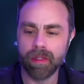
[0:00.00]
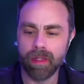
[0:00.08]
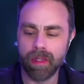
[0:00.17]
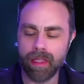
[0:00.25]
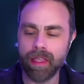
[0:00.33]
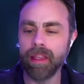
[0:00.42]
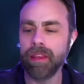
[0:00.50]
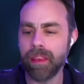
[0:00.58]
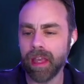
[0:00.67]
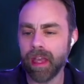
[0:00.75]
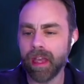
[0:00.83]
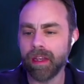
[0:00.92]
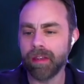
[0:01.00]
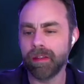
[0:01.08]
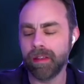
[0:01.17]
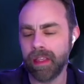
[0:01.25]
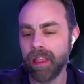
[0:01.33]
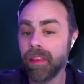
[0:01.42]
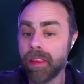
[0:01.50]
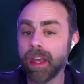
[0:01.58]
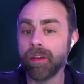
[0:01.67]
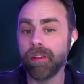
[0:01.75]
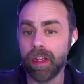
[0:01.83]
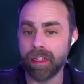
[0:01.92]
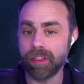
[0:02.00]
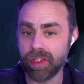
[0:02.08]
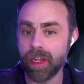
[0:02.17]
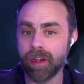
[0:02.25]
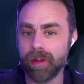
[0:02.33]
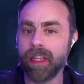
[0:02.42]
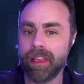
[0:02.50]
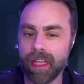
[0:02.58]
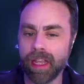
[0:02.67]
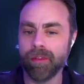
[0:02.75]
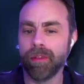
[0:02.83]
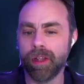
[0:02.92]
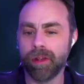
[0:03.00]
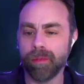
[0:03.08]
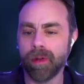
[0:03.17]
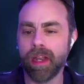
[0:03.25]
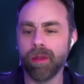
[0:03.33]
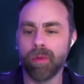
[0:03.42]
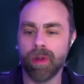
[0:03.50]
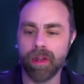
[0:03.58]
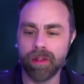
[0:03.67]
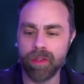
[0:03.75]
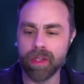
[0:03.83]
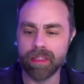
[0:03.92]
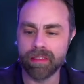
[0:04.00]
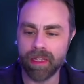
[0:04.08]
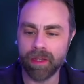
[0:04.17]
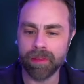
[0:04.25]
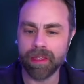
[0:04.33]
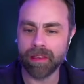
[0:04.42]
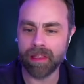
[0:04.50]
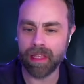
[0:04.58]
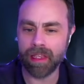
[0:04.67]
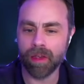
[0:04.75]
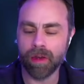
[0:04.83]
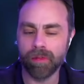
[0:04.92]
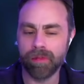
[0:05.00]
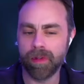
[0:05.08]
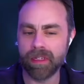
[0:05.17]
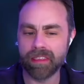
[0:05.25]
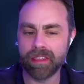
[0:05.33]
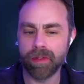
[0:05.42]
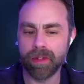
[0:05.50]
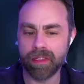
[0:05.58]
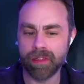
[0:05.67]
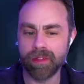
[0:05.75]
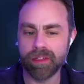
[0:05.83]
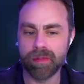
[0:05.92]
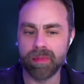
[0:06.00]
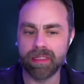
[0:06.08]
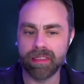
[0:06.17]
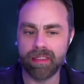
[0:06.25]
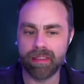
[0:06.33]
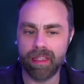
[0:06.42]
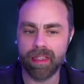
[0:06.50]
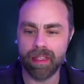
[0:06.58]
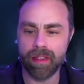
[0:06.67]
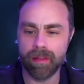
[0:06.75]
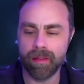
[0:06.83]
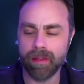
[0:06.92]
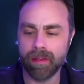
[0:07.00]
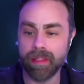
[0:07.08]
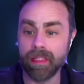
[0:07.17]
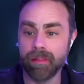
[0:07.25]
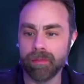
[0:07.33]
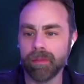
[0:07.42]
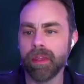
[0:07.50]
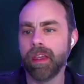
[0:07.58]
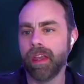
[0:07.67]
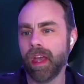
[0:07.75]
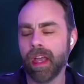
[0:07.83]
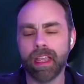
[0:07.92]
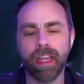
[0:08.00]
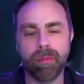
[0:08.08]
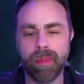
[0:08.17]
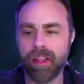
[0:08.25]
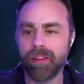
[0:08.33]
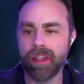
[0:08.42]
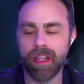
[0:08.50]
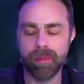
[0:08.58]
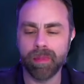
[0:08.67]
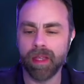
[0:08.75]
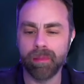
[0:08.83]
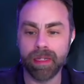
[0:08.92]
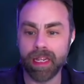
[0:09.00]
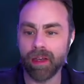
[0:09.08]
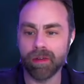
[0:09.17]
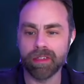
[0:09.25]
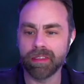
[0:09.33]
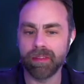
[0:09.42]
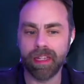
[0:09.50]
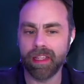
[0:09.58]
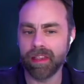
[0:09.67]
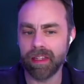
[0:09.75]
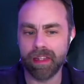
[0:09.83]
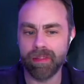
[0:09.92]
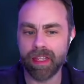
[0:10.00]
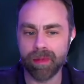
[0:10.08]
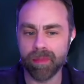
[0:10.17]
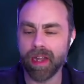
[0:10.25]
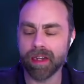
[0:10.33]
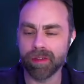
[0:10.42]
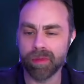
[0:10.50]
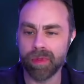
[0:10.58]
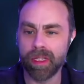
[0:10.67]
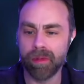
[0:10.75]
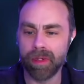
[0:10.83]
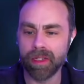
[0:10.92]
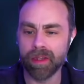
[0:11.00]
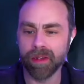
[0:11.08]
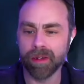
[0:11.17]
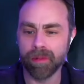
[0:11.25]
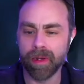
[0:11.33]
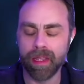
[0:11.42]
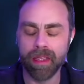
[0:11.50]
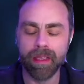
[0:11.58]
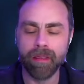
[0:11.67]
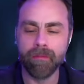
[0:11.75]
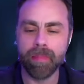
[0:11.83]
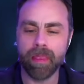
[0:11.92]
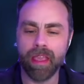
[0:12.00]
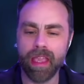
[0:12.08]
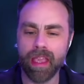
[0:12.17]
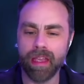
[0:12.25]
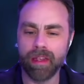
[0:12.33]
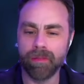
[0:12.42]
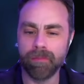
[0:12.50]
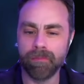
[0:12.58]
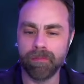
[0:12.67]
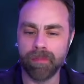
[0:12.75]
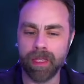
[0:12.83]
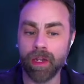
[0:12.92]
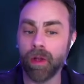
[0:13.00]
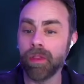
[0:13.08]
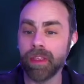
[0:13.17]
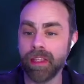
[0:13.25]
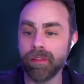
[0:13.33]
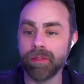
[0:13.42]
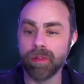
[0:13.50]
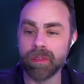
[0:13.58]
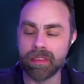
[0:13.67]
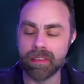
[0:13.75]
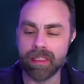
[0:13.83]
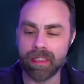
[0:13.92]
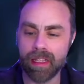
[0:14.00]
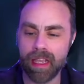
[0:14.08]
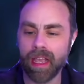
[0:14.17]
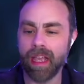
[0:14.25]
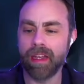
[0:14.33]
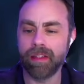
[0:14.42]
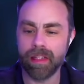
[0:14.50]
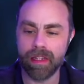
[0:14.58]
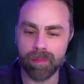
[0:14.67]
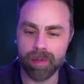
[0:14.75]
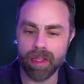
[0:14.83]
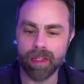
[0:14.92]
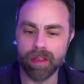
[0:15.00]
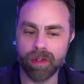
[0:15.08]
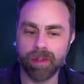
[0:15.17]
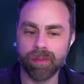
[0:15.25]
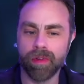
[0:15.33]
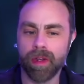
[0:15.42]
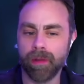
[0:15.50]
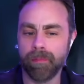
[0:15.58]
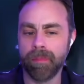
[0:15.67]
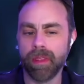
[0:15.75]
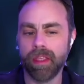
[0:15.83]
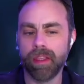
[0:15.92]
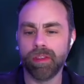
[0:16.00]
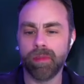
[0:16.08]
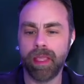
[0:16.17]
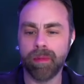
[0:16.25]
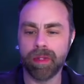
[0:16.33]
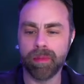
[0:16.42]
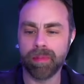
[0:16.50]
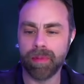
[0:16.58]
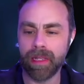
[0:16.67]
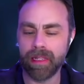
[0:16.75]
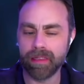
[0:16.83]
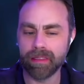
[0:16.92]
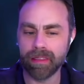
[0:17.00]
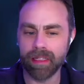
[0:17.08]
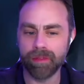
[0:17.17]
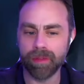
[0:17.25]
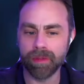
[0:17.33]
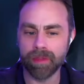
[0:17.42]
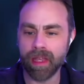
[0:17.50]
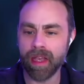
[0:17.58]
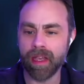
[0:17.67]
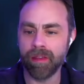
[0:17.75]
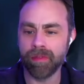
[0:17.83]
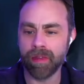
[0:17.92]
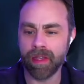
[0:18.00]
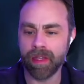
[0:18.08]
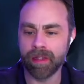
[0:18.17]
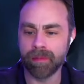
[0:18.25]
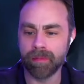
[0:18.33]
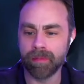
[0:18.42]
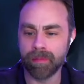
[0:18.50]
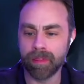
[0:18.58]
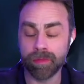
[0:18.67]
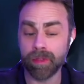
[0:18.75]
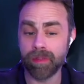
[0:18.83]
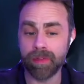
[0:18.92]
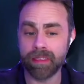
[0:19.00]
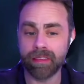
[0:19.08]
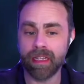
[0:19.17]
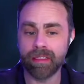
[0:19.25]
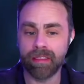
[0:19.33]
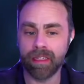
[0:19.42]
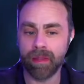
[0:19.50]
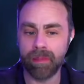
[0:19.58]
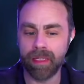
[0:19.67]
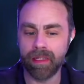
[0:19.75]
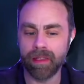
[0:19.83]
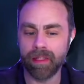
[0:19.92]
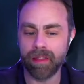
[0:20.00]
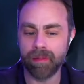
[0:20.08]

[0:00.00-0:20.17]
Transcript: in that genre, in that realm, right? Where you can tell that they are very skilled at their instruments. They take it. I can't imagine how many hours a day that they've had to practice when they were younger, right? And all the influences that they had that they probably learned from to be able to play at this level live. It's really fantastic. I mean, they're